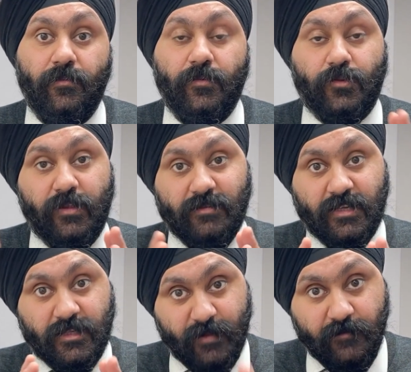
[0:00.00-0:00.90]
So they will
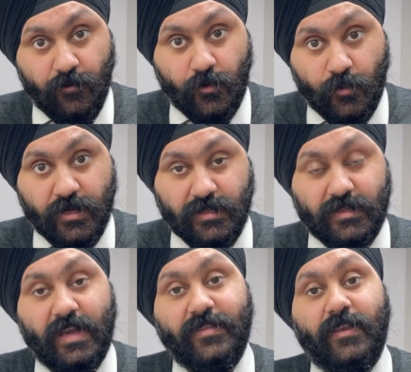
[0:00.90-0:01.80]
suspend for 2 years
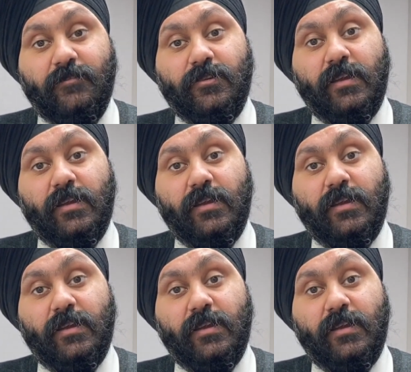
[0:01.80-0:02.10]
and they will